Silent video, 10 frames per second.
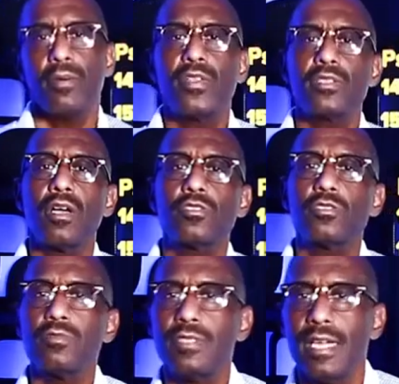But there's
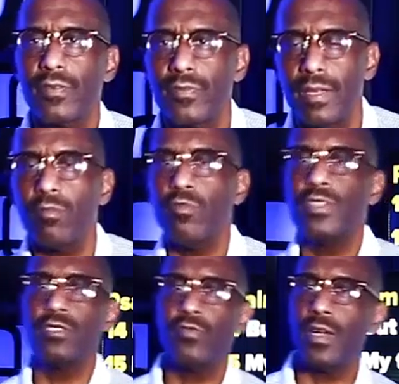also death that will
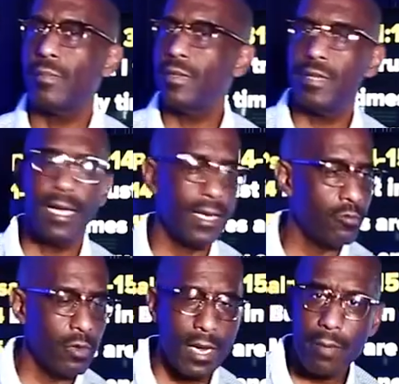visit family, and
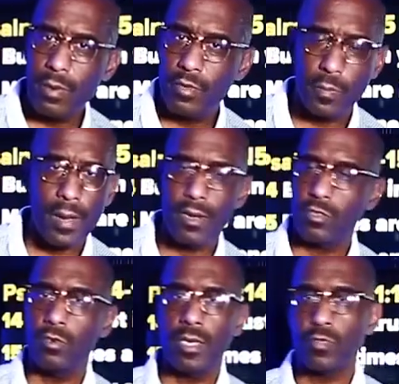it will not be
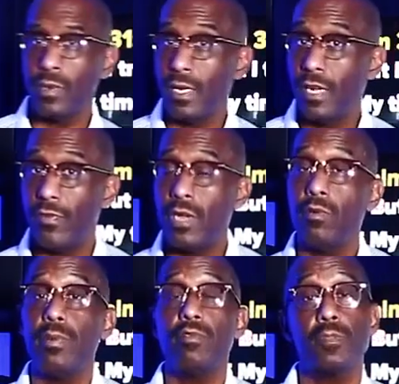responded to as relief,
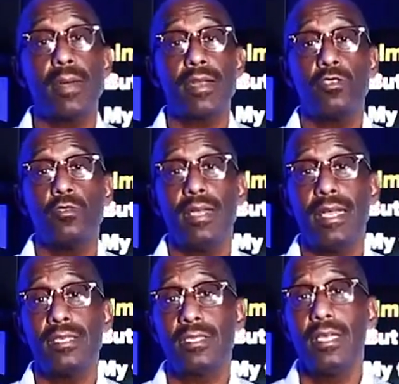it will be responded to
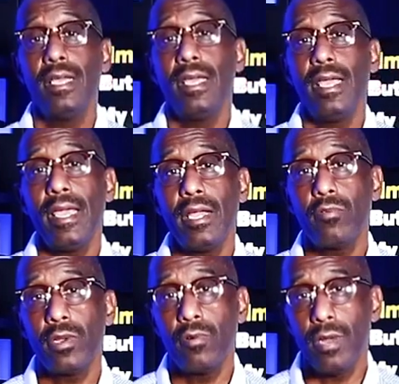as
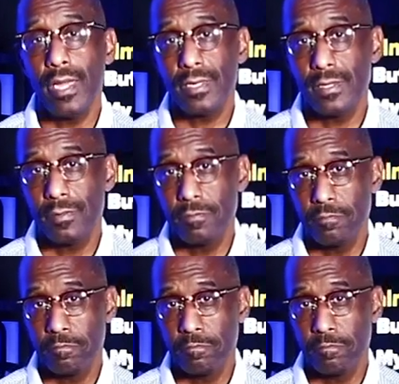a regret.